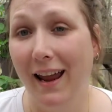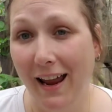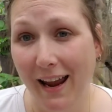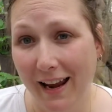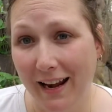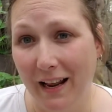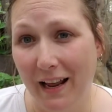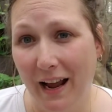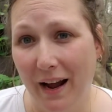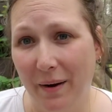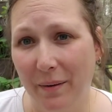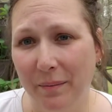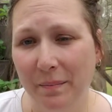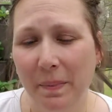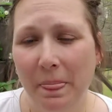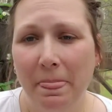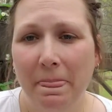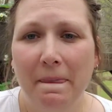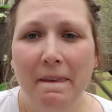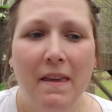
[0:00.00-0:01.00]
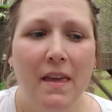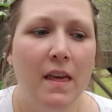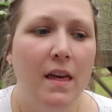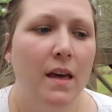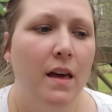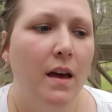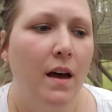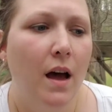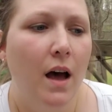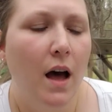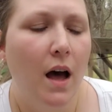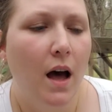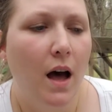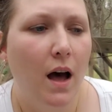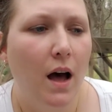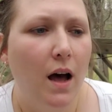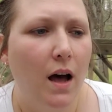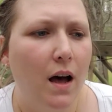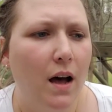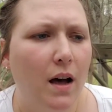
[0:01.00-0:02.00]
Anyhow,
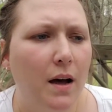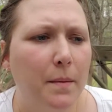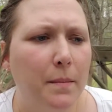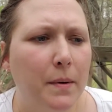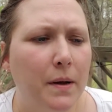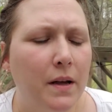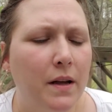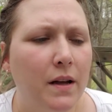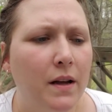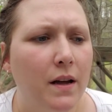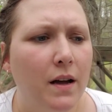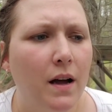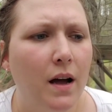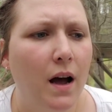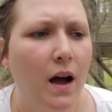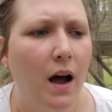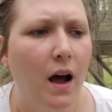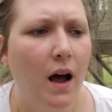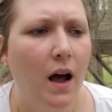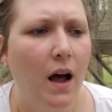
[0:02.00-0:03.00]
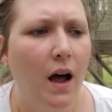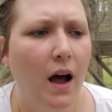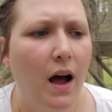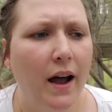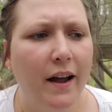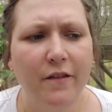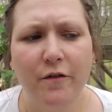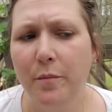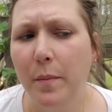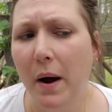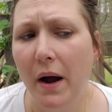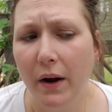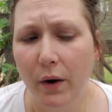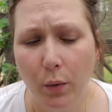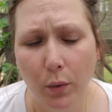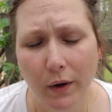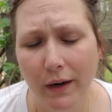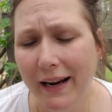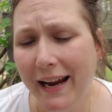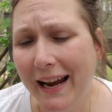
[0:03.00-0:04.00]
I've bought
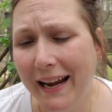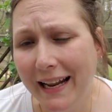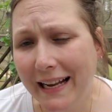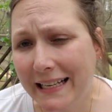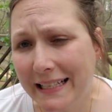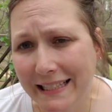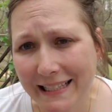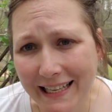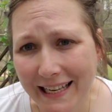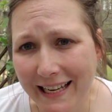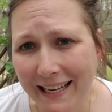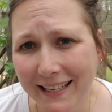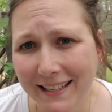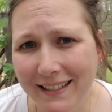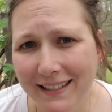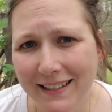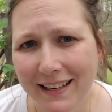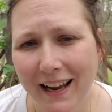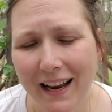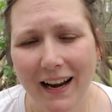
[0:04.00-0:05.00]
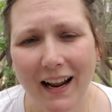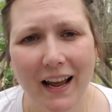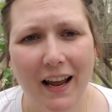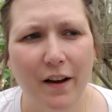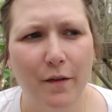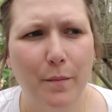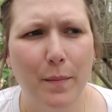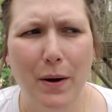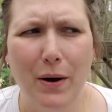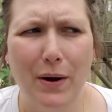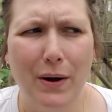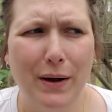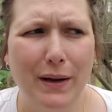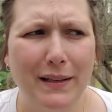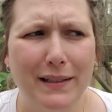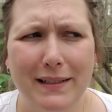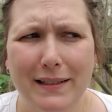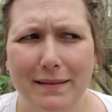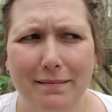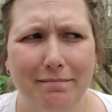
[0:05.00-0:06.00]
organic seeds and I have
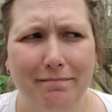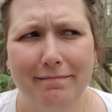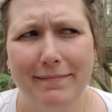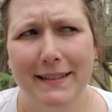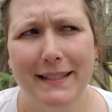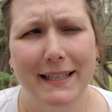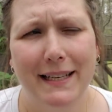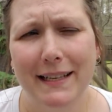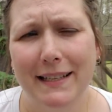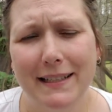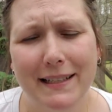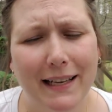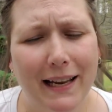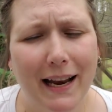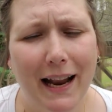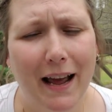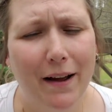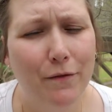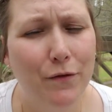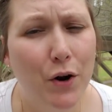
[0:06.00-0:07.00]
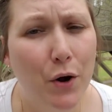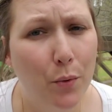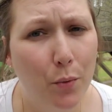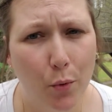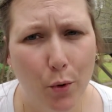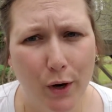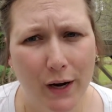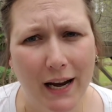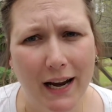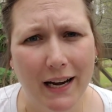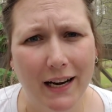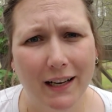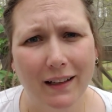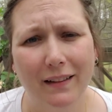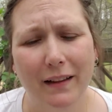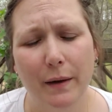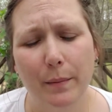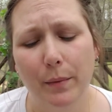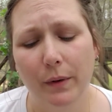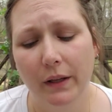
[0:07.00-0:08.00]
bought seeds that have no organic
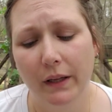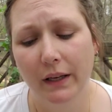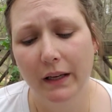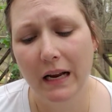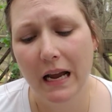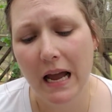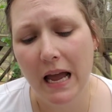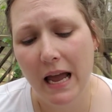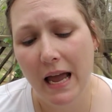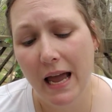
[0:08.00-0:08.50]
labeling.